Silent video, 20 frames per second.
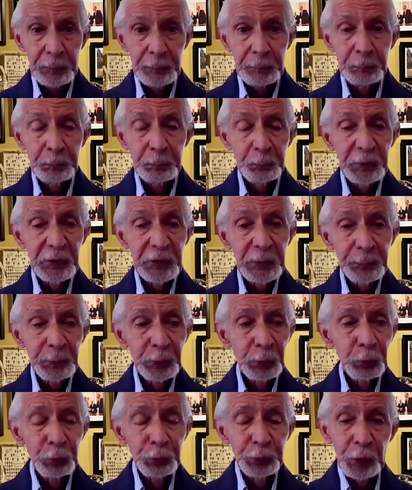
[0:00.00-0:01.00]
people who
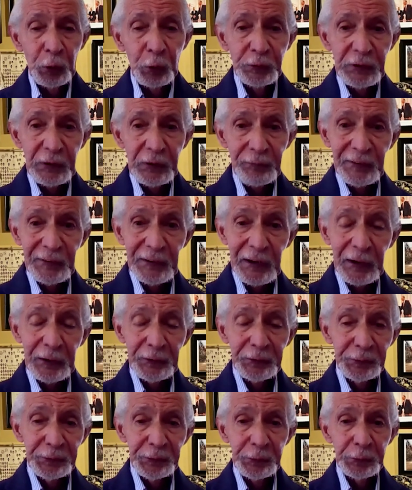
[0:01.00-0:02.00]
don't have an axe
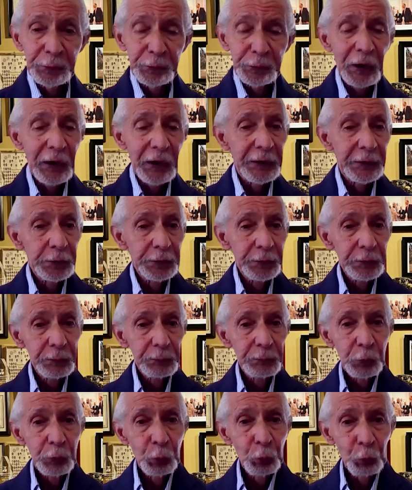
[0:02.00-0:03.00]
to grind
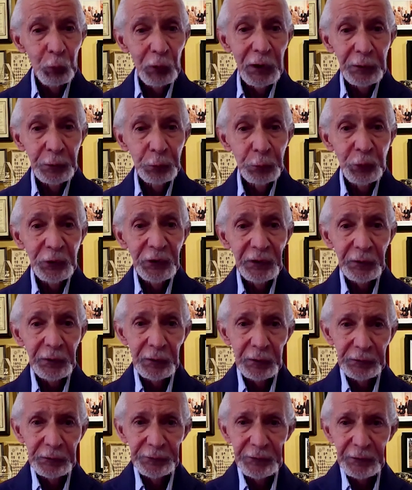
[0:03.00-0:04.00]
one way or
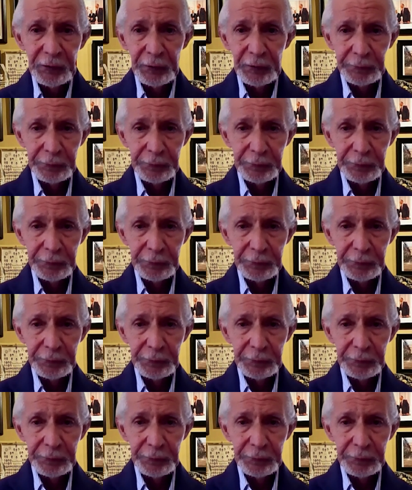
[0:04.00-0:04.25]
the other,